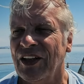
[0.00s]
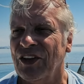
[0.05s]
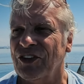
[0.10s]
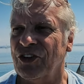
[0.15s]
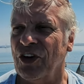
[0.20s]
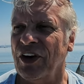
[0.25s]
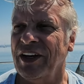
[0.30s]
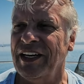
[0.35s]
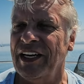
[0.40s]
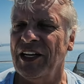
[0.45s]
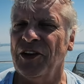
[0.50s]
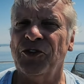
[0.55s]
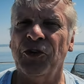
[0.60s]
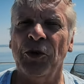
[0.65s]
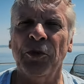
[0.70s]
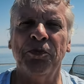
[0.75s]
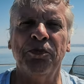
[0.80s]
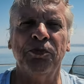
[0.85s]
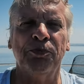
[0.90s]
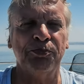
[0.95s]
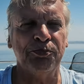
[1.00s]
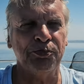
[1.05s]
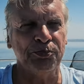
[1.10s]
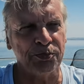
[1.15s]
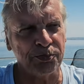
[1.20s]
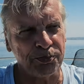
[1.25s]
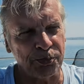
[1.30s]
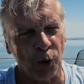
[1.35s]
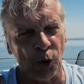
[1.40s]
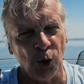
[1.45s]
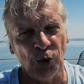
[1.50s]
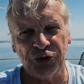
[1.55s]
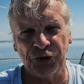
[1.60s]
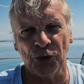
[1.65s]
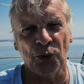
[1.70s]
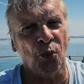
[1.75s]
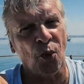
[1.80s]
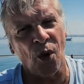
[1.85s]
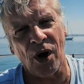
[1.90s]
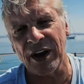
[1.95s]
So I need to pull
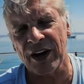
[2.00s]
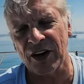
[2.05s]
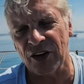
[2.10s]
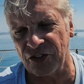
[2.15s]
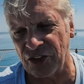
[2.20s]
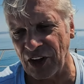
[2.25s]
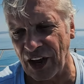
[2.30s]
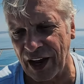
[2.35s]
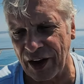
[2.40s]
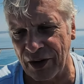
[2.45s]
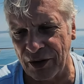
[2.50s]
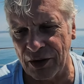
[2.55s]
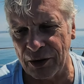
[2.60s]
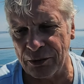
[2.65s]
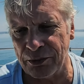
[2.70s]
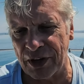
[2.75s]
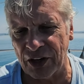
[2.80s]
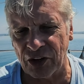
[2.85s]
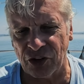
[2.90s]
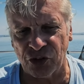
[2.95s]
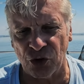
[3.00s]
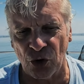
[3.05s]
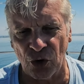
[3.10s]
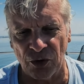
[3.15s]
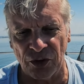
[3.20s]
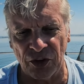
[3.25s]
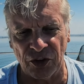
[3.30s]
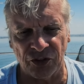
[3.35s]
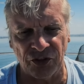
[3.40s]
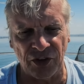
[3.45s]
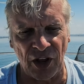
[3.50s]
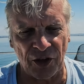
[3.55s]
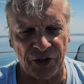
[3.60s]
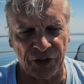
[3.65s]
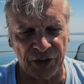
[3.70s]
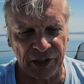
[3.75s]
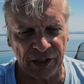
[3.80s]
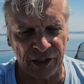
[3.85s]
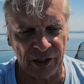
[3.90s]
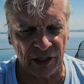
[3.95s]
some wires out and make sure there's
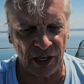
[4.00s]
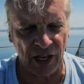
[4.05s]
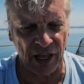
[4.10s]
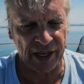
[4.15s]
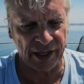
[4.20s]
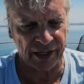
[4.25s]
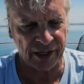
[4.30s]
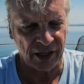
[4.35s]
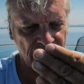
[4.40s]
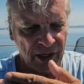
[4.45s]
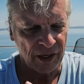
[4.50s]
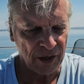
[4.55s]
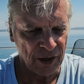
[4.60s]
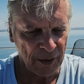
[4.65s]
nothing like